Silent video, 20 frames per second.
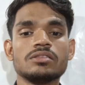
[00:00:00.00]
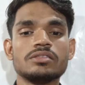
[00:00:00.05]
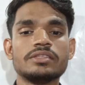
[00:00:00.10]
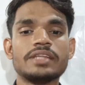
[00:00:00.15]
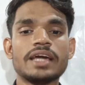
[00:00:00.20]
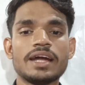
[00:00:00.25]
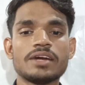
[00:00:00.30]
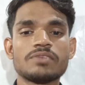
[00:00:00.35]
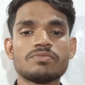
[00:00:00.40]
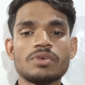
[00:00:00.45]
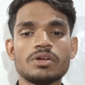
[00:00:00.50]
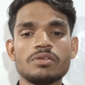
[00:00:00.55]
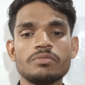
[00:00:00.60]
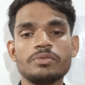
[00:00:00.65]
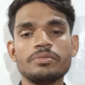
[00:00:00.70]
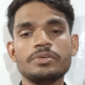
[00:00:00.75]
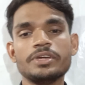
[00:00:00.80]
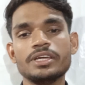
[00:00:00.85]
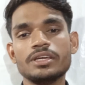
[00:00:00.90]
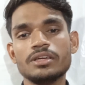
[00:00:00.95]
that one
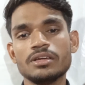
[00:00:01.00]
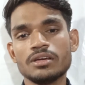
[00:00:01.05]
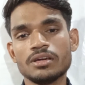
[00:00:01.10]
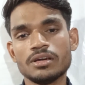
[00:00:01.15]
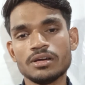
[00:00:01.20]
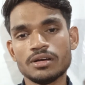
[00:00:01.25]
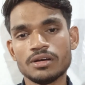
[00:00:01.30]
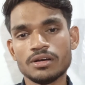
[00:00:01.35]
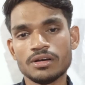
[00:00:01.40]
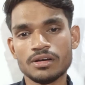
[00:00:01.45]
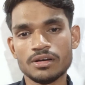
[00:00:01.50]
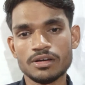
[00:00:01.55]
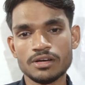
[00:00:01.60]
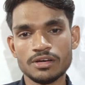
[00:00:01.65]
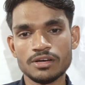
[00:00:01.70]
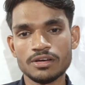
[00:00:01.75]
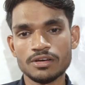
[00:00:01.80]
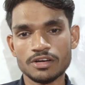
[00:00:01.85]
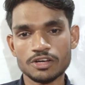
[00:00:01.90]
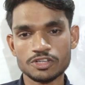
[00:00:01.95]
will be
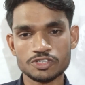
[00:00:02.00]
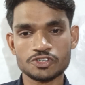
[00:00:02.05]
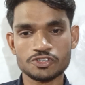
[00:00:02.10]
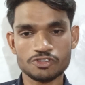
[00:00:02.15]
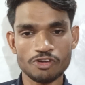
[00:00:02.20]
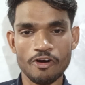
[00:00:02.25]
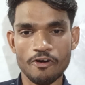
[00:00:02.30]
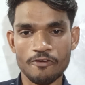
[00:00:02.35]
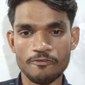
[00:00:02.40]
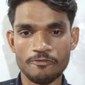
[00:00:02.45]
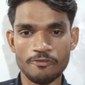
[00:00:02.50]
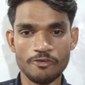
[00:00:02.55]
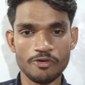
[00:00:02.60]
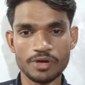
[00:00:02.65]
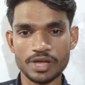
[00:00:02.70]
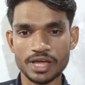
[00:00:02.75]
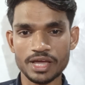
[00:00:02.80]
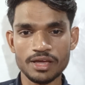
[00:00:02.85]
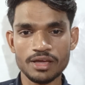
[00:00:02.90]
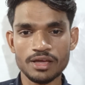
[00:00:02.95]
a stop.
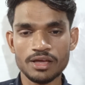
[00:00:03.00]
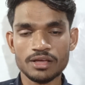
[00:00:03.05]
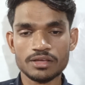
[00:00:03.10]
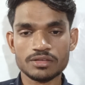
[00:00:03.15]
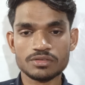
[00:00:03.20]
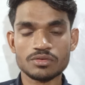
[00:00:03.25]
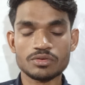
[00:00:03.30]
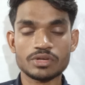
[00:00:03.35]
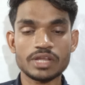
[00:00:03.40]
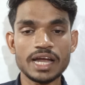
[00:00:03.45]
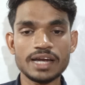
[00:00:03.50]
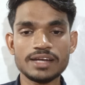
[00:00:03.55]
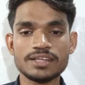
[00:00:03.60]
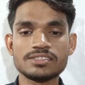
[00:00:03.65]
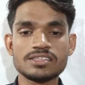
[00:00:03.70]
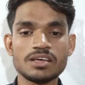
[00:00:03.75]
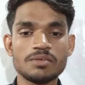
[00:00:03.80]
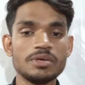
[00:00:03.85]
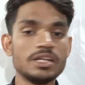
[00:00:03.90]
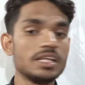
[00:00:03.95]
Okay, so that
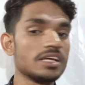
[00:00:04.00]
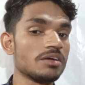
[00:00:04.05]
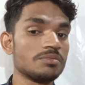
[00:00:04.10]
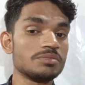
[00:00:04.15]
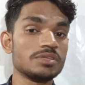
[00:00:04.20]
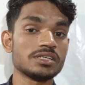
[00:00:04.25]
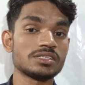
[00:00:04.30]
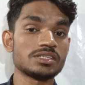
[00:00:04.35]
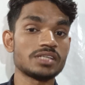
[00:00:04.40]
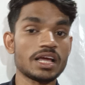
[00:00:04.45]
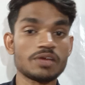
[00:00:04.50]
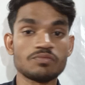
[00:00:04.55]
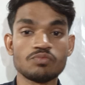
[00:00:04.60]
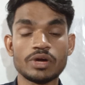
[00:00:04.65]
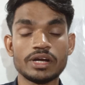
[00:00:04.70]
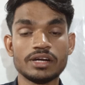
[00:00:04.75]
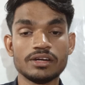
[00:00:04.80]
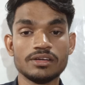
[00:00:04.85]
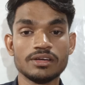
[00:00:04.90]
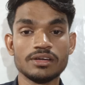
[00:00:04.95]
is the meaning of the stack
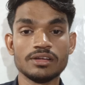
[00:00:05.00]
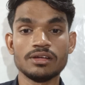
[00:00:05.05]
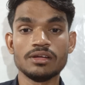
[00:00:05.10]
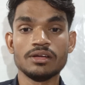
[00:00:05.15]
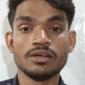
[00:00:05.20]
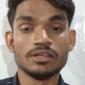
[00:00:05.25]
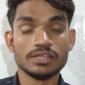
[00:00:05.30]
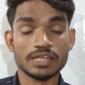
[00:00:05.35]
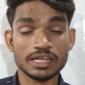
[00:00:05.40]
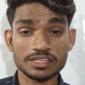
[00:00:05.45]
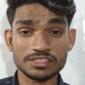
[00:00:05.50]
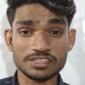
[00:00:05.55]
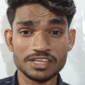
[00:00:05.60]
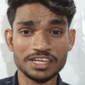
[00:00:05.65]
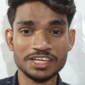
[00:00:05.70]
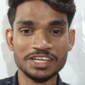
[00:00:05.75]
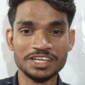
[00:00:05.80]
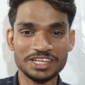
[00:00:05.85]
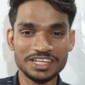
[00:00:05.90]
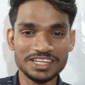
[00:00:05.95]
pointer. That is
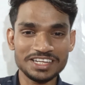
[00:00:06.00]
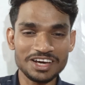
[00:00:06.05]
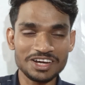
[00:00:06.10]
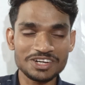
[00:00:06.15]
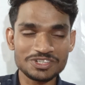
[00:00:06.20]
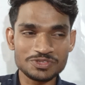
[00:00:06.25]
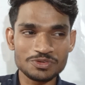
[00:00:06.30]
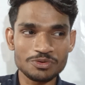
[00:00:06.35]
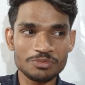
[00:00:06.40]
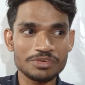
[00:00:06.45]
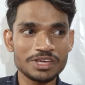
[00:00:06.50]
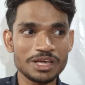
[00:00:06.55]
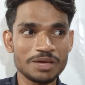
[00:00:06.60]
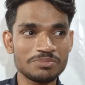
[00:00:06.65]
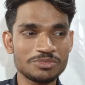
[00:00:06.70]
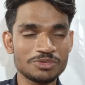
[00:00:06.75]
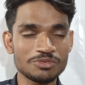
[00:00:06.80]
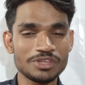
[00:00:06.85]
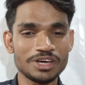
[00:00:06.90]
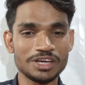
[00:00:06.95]
a, also we
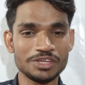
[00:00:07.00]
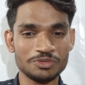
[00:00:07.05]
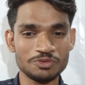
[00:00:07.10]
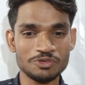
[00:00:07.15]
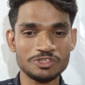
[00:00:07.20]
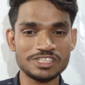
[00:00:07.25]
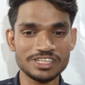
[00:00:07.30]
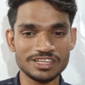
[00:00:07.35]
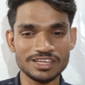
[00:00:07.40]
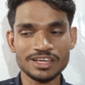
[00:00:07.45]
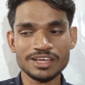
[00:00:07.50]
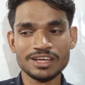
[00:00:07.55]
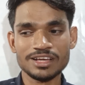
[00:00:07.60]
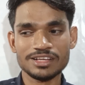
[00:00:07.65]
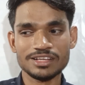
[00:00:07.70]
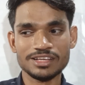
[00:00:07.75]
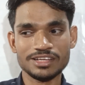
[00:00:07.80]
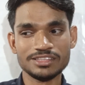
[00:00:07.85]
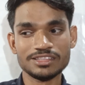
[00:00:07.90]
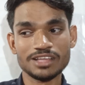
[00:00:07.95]
have to the use
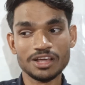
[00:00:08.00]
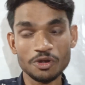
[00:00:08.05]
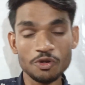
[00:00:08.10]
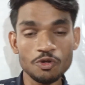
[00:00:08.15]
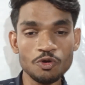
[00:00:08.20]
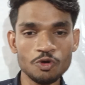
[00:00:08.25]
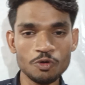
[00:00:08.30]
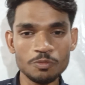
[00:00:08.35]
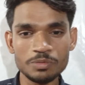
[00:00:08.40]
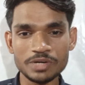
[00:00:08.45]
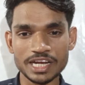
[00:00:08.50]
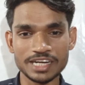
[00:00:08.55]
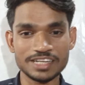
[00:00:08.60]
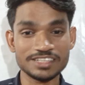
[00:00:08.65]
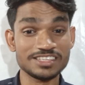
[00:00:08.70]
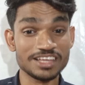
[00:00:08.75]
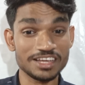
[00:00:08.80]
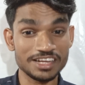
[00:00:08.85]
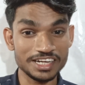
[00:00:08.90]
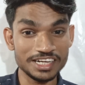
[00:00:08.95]
in the loop, that
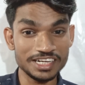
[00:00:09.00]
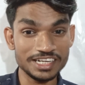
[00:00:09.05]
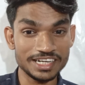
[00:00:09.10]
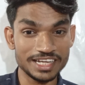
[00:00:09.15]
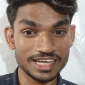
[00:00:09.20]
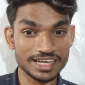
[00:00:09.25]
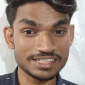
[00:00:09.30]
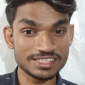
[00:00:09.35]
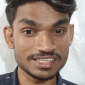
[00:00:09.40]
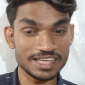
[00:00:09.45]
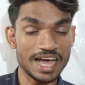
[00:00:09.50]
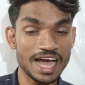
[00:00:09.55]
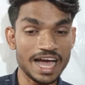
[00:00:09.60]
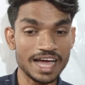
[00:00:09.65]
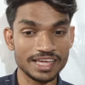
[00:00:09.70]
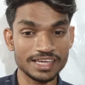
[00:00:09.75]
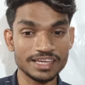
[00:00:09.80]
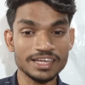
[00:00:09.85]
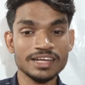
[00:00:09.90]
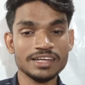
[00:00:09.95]
is a index
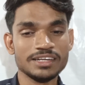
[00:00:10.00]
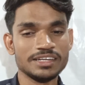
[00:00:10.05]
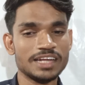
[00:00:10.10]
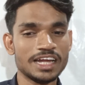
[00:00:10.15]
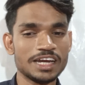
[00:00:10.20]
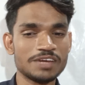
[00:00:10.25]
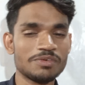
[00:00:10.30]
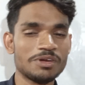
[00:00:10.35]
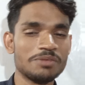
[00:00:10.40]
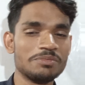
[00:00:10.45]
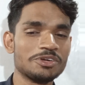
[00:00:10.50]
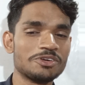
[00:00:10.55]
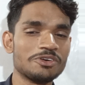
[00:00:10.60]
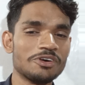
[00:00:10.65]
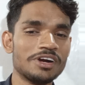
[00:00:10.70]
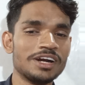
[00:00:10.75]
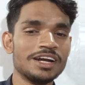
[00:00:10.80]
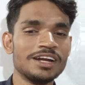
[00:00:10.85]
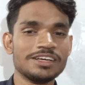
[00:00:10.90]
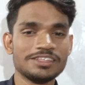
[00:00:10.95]
I, that one we
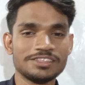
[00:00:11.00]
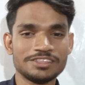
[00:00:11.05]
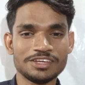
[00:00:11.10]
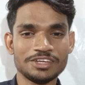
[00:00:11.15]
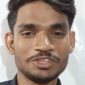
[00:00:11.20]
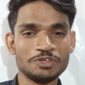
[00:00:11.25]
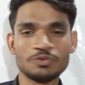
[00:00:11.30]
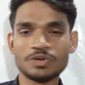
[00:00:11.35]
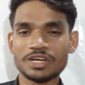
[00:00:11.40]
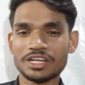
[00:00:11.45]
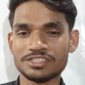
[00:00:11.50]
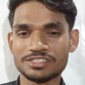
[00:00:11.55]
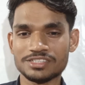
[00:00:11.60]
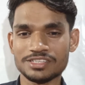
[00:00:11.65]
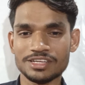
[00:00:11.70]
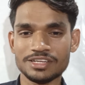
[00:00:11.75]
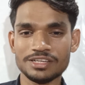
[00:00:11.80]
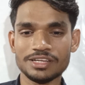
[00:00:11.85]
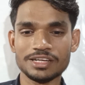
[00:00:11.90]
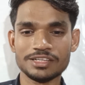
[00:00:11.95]
call the, you can
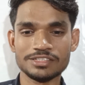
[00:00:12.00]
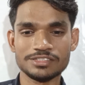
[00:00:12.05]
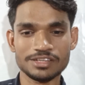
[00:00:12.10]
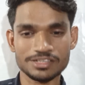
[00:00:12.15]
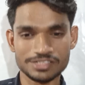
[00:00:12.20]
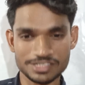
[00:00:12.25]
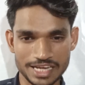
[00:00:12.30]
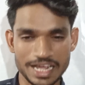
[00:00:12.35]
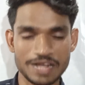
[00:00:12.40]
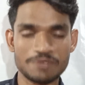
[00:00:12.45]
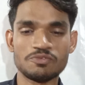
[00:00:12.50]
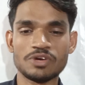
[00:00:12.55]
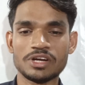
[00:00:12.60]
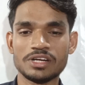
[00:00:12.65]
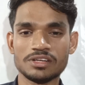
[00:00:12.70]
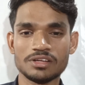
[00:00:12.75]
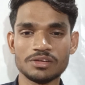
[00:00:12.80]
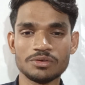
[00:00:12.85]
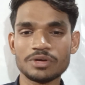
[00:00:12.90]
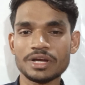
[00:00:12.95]
say that is a stack
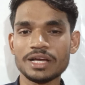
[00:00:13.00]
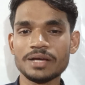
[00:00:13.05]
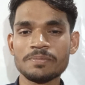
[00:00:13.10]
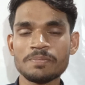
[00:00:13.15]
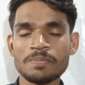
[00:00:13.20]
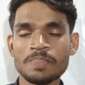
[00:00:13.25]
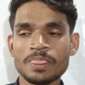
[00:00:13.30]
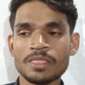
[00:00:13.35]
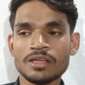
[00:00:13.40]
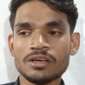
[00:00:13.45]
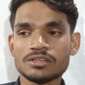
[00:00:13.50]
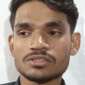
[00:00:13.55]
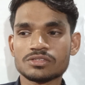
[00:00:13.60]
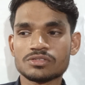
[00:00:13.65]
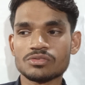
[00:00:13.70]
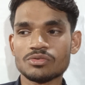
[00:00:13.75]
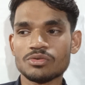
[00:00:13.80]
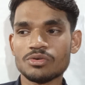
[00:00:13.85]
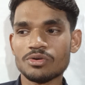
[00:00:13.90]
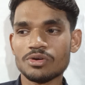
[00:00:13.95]
pointer. Okay,
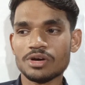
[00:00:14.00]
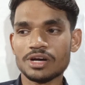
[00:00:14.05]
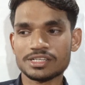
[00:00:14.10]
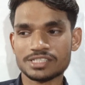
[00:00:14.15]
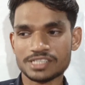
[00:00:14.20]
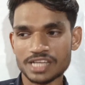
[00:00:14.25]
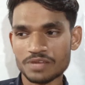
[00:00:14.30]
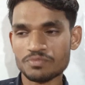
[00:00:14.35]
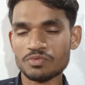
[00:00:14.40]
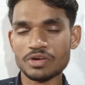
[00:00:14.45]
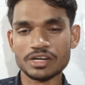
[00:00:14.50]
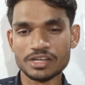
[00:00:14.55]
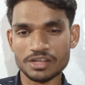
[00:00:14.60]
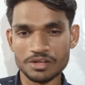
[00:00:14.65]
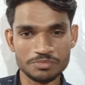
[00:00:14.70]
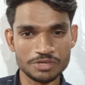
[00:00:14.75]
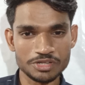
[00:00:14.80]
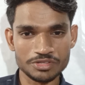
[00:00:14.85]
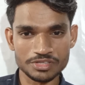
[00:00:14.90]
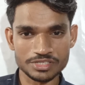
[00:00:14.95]
so a stack pointer
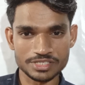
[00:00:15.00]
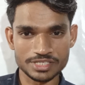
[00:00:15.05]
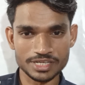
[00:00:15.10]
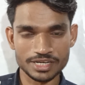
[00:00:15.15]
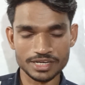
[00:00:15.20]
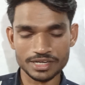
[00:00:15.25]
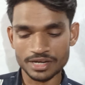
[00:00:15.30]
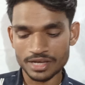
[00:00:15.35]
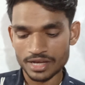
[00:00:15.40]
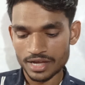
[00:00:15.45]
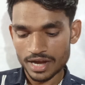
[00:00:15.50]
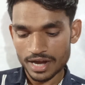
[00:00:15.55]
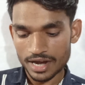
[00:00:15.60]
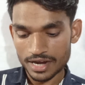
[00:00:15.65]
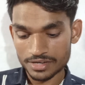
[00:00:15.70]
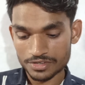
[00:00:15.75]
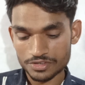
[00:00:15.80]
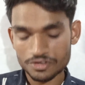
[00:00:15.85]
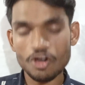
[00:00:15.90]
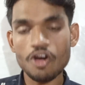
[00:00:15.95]
have to the set,
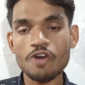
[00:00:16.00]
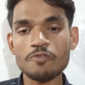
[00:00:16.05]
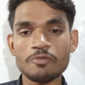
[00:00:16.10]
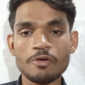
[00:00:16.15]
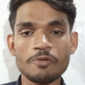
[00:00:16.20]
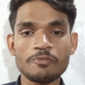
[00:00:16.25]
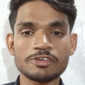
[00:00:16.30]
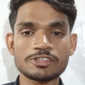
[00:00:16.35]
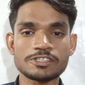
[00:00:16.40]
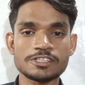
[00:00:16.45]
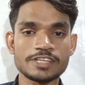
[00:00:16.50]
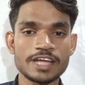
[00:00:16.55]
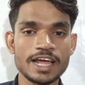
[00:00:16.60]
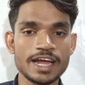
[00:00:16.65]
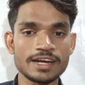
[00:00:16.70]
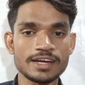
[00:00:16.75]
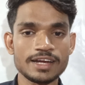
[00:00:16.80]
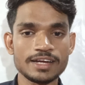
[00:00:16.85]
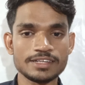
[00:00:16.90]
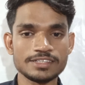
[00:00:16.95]
and top of a
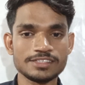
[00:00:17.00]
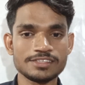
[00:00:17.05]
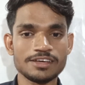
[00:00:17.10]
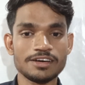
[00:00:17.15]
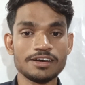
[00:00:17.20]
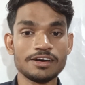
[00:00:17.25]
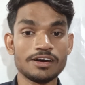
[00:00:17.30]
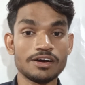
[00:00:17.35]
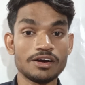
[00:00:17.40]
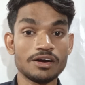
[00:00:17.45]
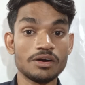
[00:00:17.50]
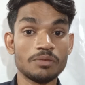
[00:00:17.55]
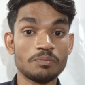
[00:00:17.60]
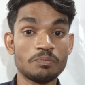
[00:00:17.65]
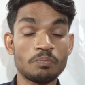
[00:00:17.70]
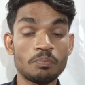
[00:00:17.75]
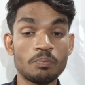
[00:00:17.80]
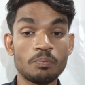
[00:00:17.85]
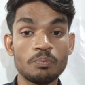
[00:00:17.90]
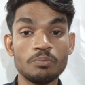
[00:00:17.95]
stack, that is
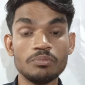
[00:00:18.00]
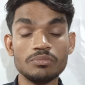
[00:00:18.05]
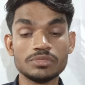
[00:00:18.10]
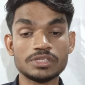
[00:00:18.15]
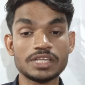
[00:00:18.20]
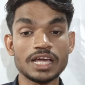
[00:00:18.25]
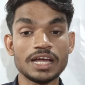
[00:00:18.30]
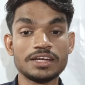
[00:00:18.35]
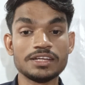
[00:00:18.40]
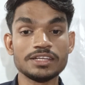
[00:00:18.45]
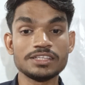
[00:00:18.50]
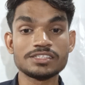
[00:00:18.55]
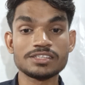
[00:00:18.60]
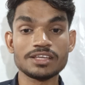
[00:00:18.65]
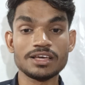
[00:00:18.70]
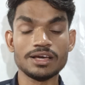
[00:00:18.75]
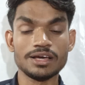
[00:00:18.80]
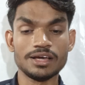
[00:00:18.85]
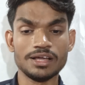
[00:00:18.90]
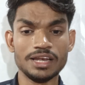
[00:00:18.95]

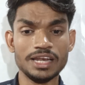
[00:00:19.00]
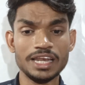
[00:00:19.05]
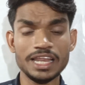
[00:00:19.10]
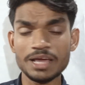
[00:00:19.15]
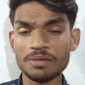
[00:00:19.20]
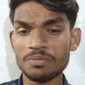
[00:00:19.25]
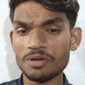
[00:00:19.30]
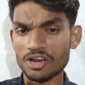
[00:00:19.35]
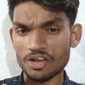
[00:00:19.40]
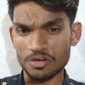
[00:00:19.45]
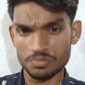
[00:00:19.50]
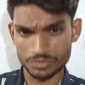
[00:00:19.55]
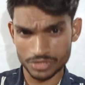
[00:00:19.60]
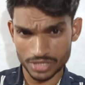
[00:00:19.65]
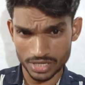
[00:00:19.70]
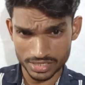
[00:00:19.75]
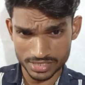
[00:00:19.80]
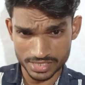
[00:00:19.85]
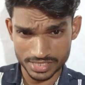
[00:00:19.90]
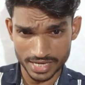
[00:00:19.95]
a label of
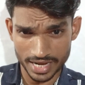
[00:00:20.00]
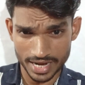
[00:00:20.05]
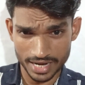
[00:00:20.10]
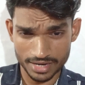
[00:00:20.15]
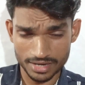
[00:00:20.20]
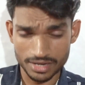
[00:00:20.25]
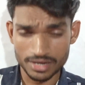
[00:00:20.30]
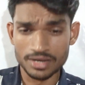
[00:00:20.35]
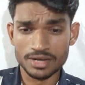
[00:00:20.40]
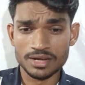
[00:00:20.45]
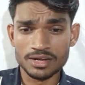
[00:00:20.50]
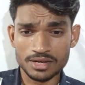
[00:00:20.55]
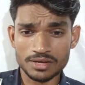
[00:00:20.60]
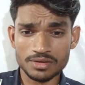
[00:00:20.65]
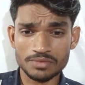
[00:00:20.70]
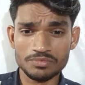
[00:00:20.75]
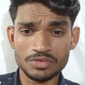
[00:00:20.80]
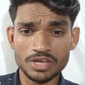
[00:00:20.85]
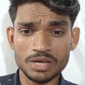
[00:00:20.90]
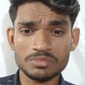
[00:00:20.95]
the stack.
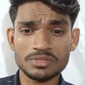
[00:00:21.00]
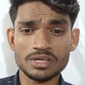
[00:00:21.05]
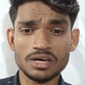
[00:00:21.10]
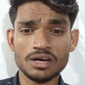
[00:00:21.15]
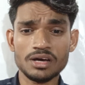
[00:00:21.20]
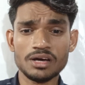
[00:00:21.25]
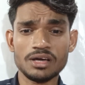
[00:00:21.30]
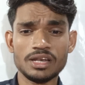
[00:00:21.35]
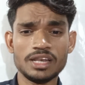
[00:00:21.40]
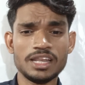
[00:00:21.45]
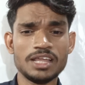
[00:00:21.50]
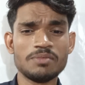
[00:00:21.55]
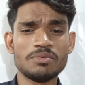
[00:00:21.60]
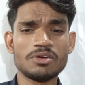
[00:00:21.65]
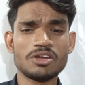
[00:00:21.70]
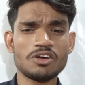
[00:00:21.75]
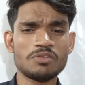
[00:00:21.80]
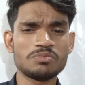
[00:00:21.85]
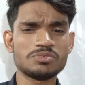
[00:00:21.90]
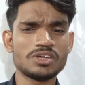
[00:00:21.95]
We have the
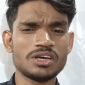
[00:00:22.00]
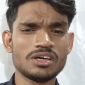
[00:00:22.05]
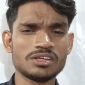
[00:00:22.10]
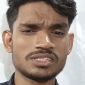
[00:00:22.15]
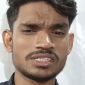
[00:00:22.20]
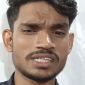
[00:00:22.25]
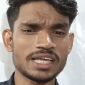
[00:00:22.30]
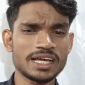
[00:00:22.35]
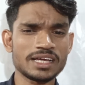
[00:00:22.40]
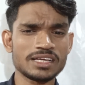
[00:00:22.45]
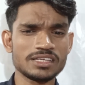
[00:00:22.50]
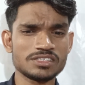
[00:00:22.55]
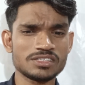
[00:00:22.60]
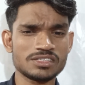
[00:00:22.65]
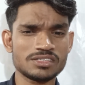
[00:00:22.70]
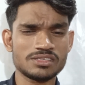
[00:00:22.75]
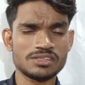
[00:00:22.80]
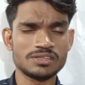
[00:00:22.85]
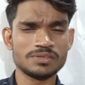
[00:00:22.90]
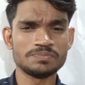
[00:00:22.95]
label of the stack
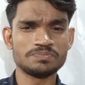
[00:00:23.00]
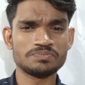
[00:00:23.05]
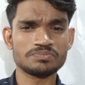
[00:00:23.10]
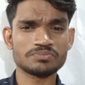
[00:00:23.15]
is,